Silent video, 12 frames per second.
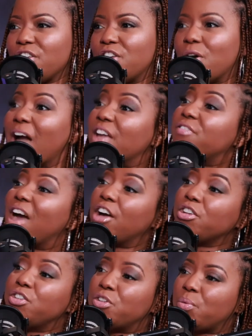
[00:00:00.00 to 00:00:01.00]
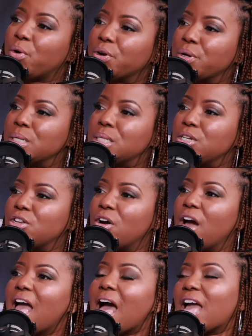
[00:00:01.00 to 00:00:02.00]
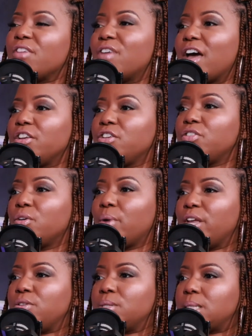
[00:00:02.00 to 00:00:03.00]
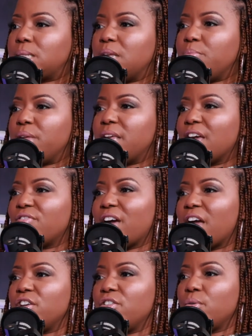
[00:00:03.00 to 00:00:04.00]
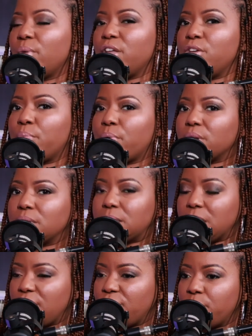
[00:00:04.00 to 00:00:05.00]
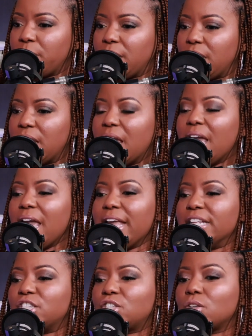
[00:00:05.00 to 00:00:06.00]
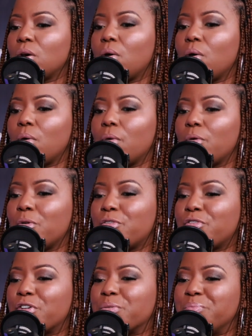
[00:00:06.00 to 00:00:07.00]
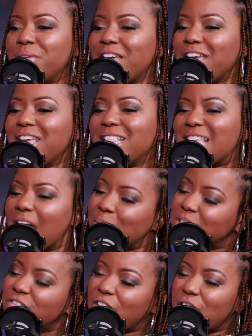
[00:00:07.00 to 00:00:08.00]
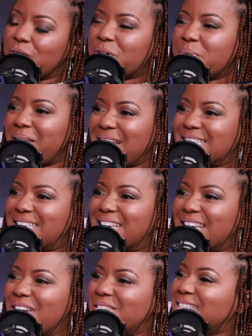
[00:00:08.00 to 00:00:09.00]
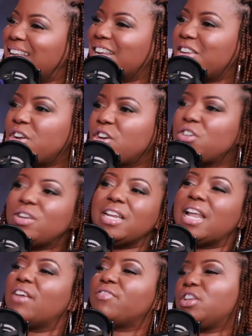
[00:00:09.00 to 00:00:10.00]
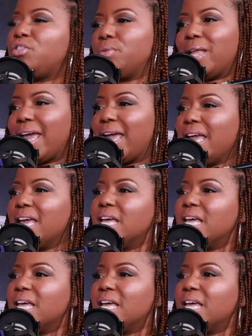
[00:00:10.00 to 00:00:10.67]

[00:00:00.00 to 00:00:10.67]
I value your words. I value the way you see me. I value the way you perceive me. And so for me, that was very romantic. I was like, you didn't have to do that.